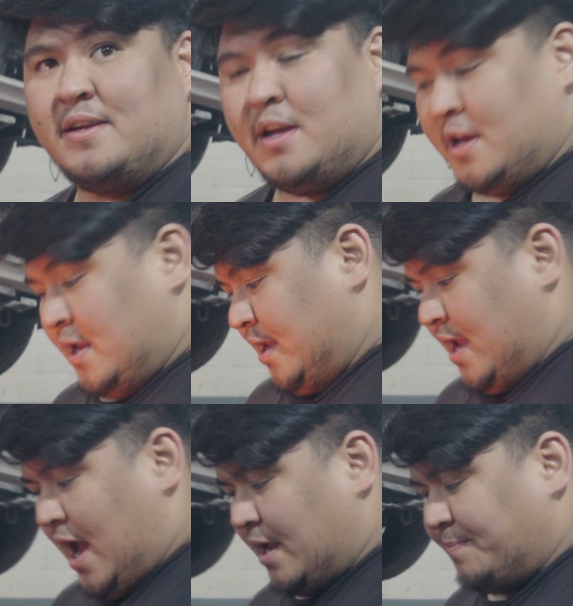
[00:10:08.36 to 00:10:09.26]
Yeah.
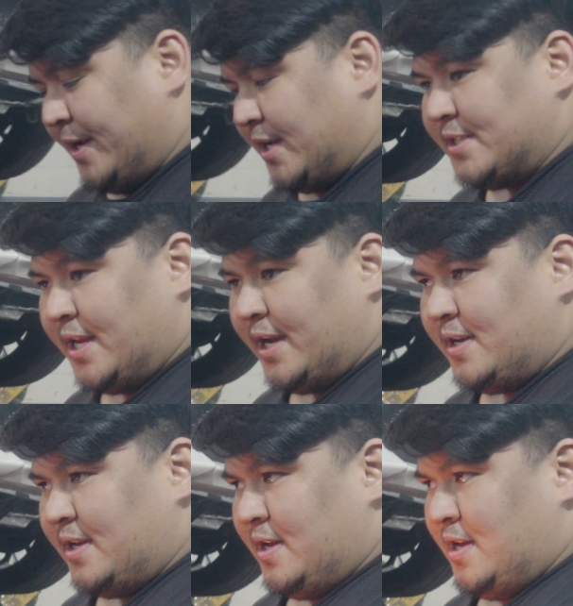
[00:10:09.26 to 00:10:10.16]
Yeah, because like
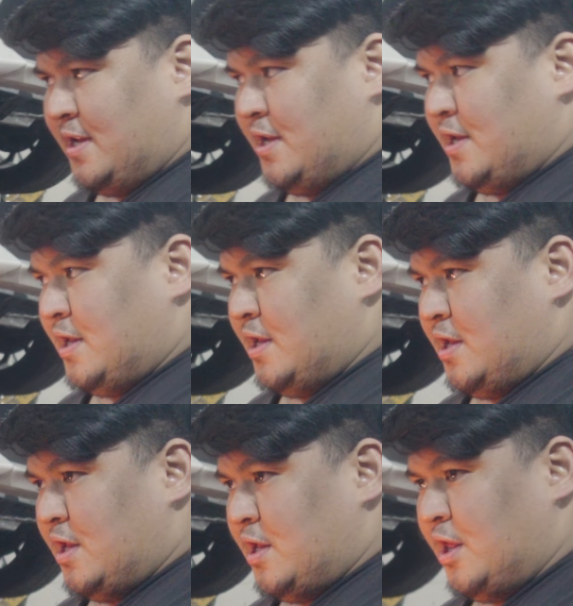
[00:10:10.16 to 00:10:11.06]

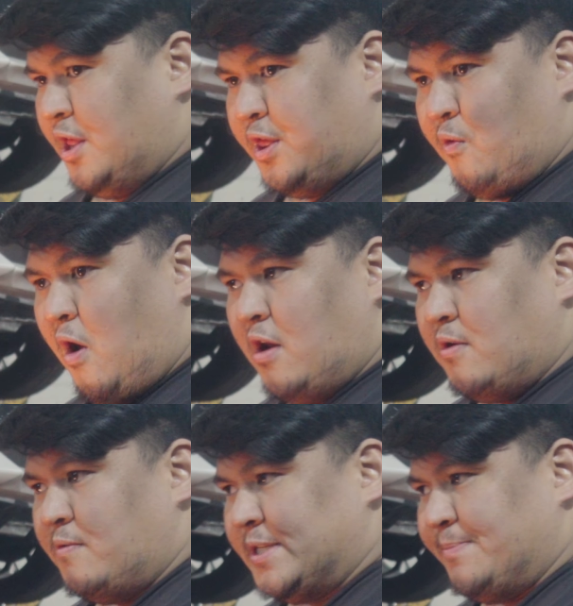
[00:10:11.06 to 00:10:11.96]
the
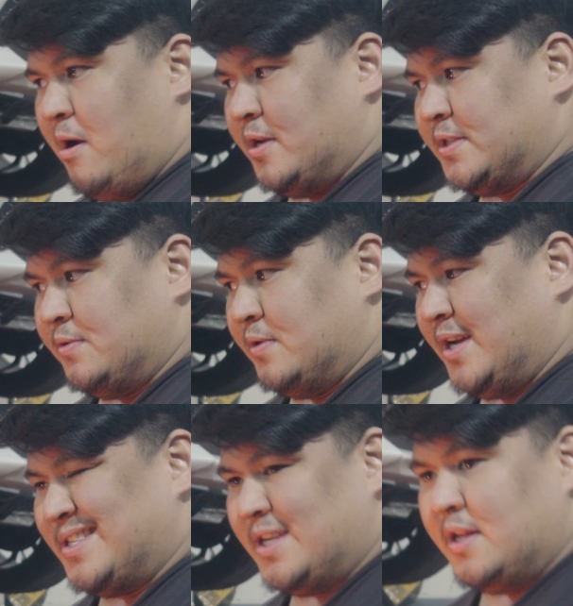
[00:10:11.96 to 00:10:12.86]
throttle response to it
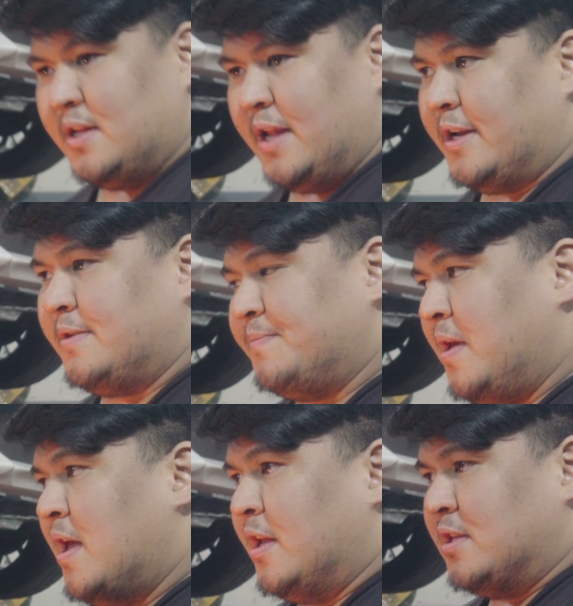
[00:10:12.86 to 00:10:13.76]
gets like
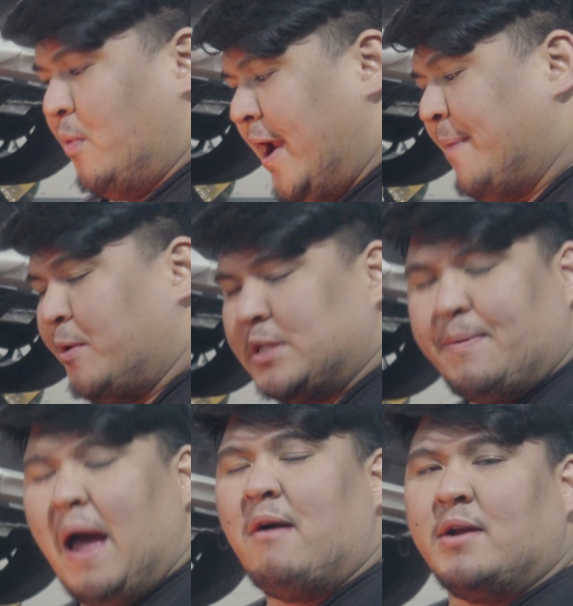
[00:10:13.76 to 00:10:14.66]
the way it puts
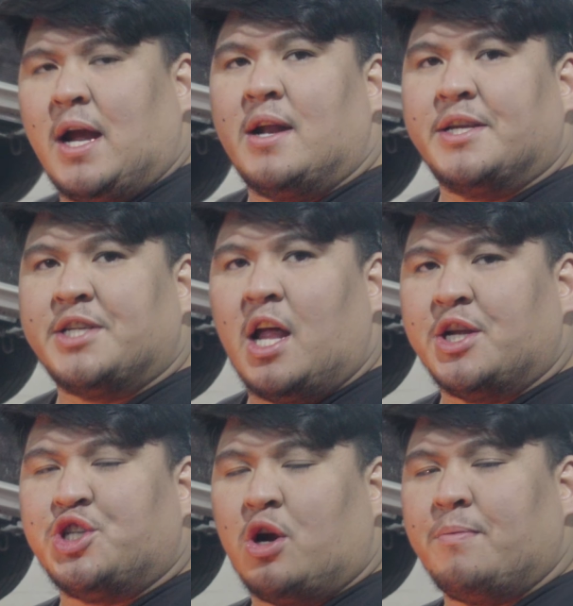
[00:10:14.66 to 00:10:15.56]
power down is a
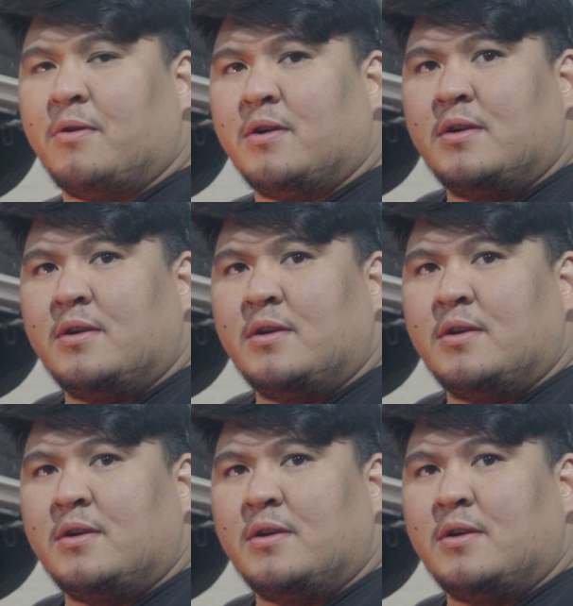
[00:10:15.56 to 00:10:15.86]
lot sharper.